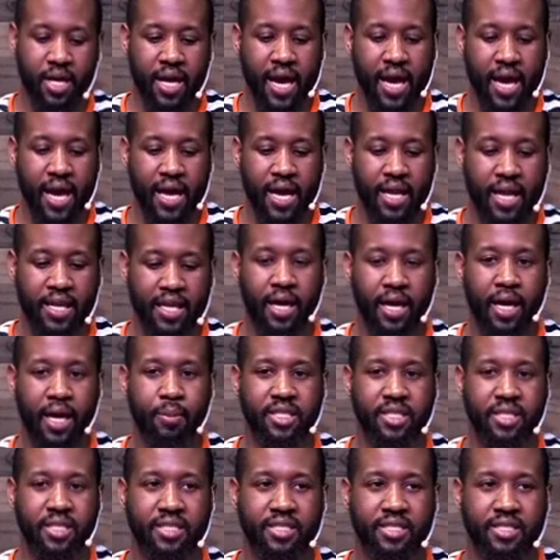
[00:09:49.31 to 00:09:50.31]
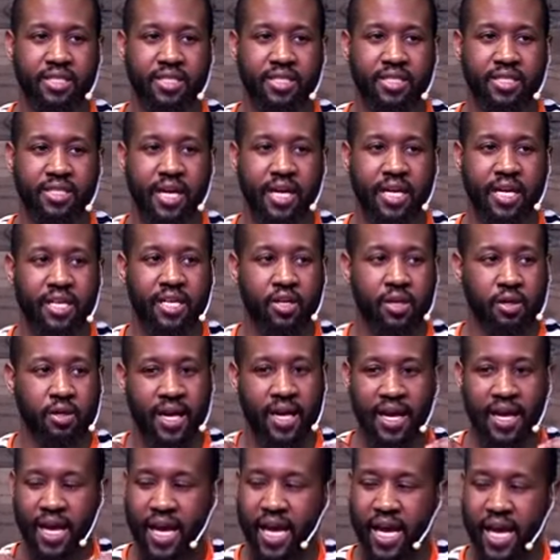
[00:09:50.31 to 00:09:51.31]
and it says
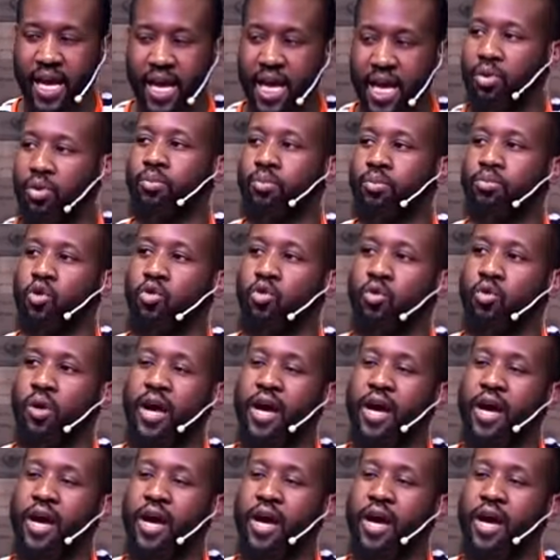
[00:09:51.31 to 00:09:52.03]
that Abraham